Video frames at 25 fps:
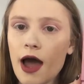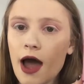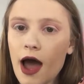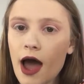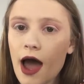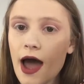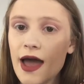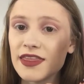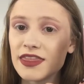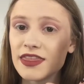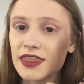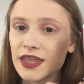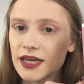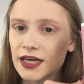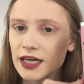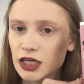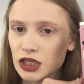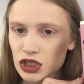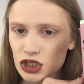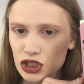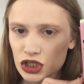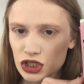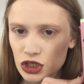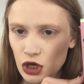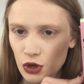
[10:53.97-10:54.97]
I think it
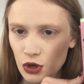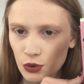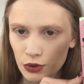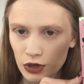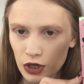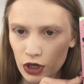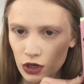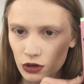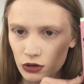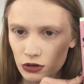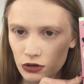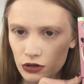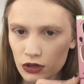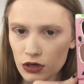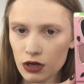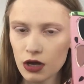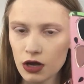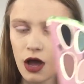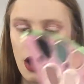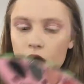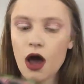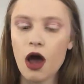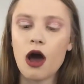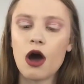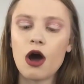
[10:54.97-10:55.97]
is so cute.
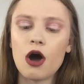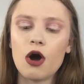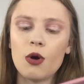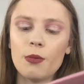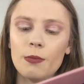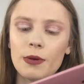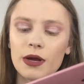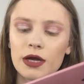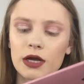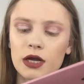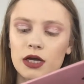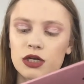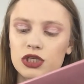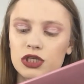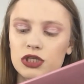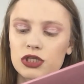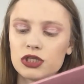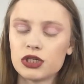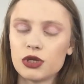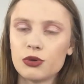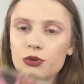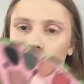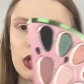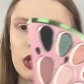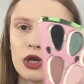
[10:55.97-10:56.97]
Oh my gosh, it's
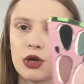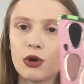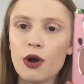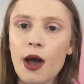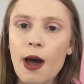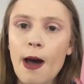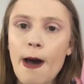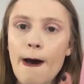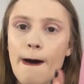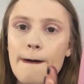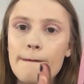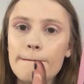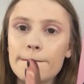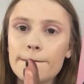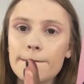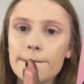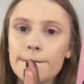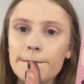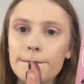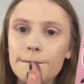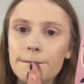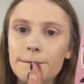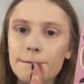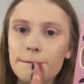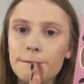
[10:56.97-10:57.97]
so cute.
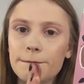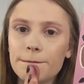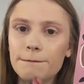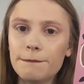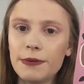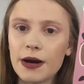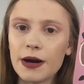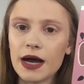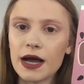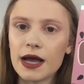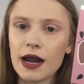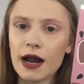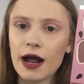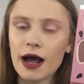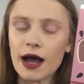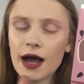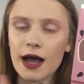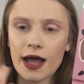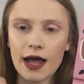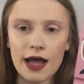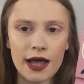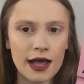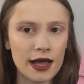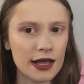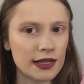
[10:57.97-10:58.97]
But
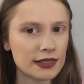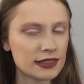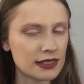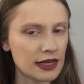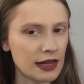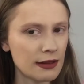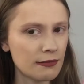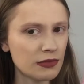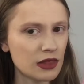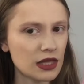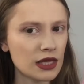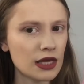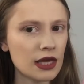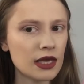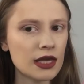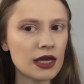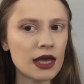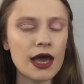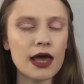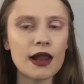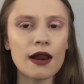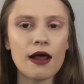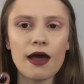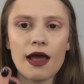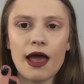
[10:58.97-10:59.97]
same thing
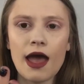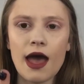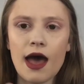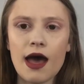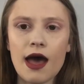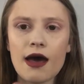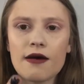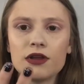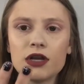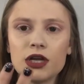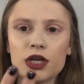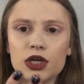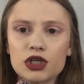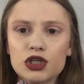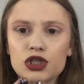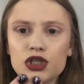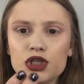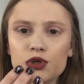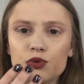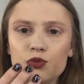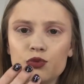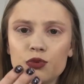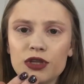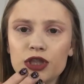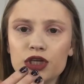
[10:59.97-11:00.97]
again. I have an
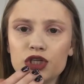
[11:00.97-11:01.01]
issue with the